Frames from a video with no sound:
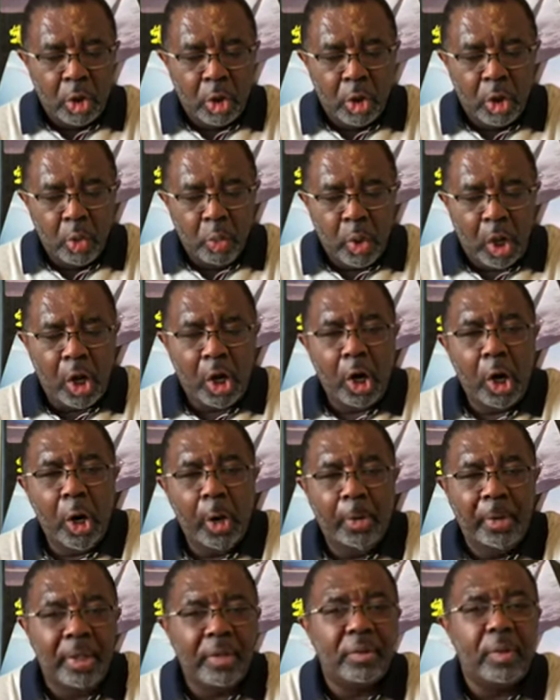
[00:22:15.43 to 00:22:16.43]
who were
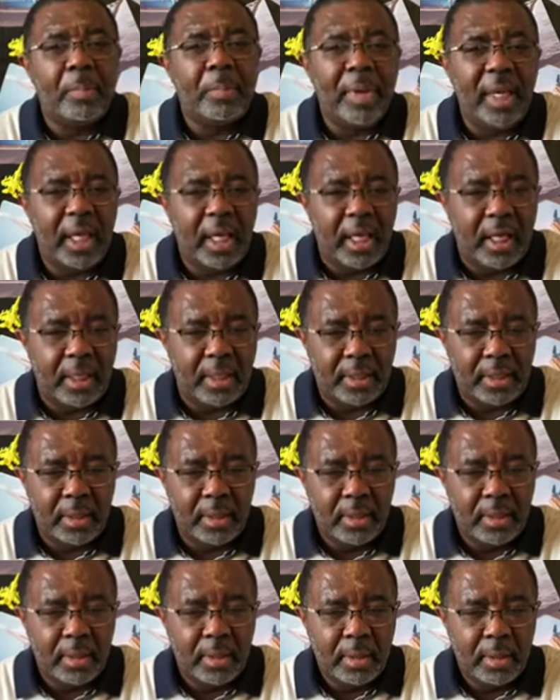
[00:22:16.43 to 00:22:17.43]
hurting the pigs
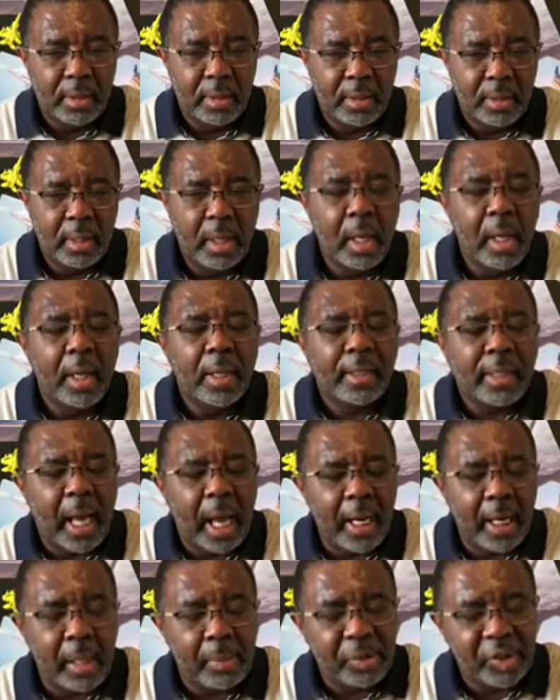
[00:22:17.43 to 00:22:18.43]

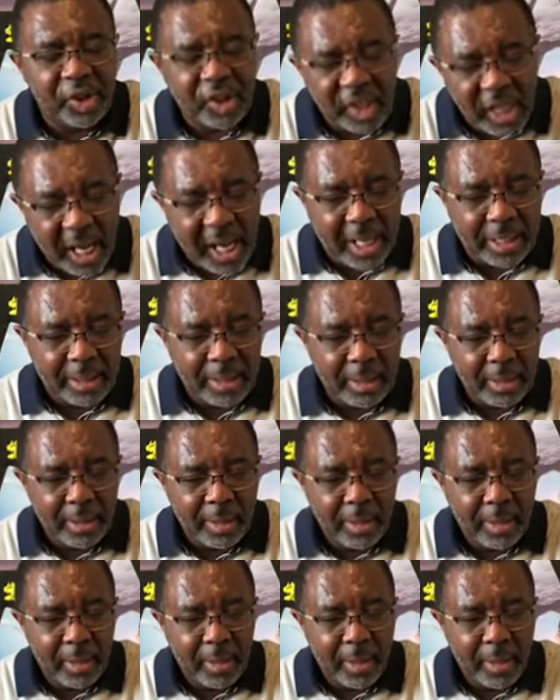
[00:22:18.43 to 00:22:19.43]
got upset
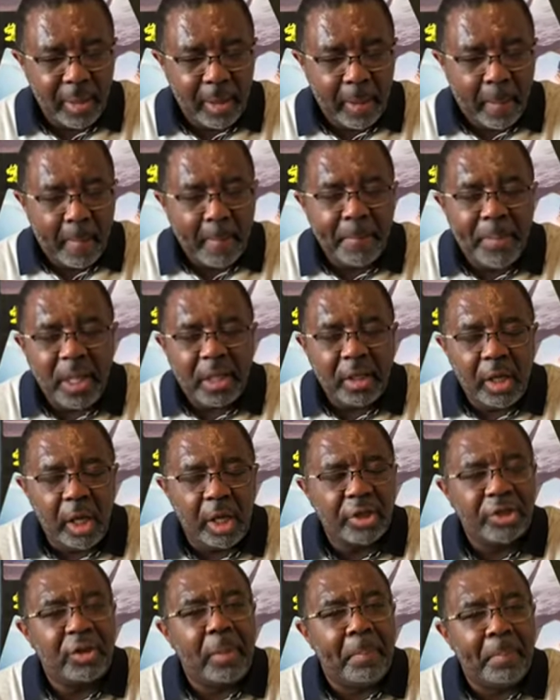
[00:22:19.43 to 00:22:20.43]

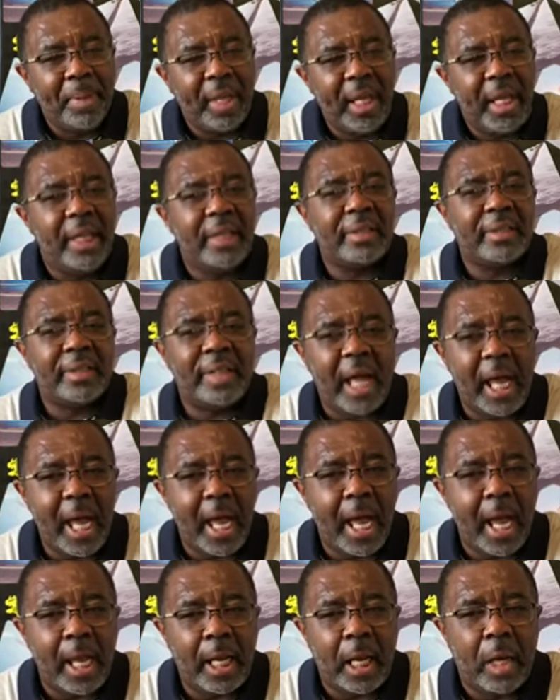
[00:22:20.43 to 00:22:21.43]
because the pigs
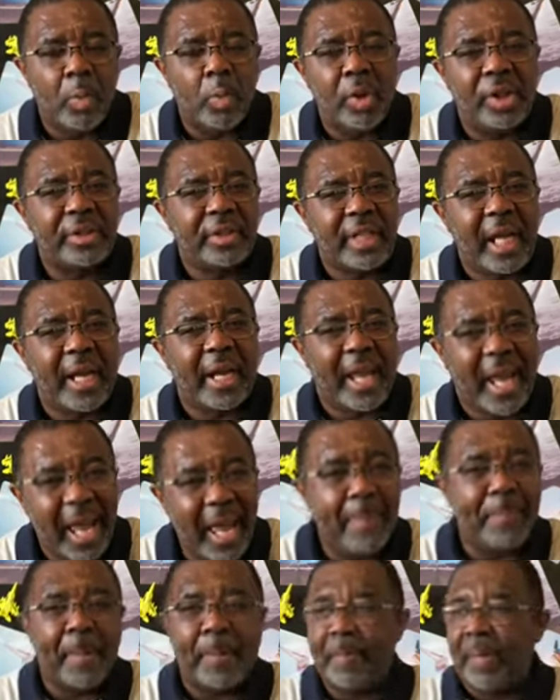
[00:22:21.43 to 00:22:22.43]
died and was not
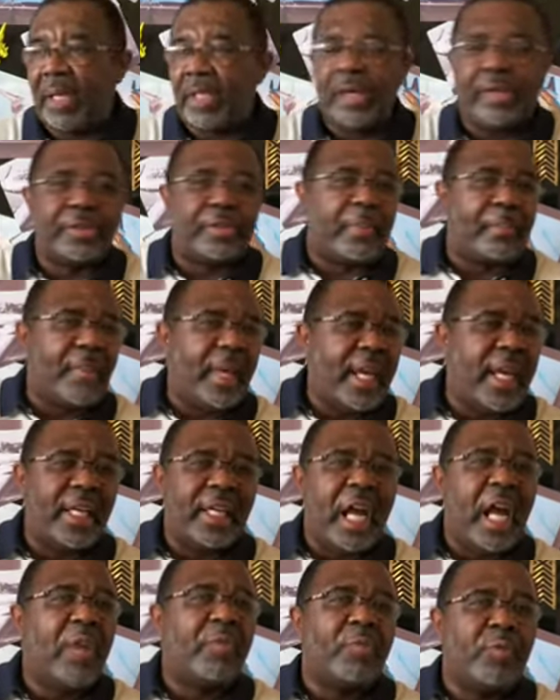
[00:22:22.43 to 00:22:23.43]
happy because the man
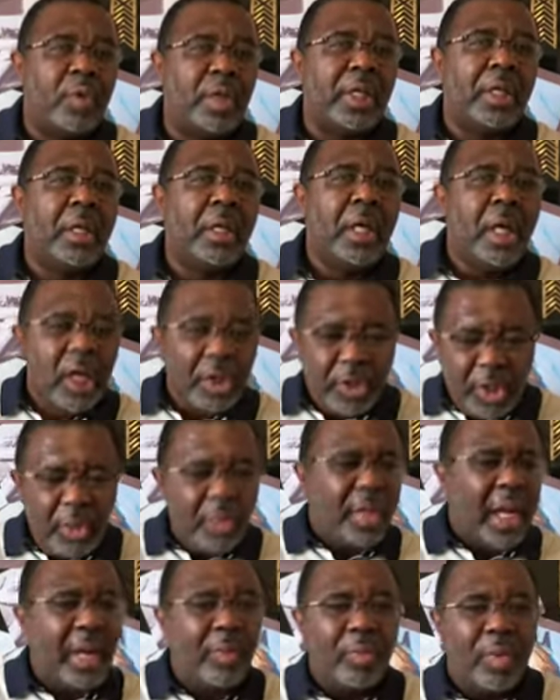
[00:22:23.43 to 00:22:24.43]
got free. Do
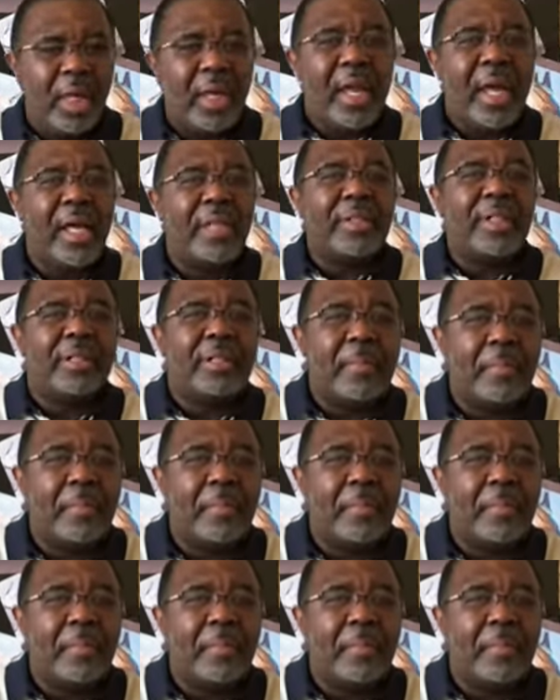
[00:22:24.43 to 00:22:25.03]
you not realize that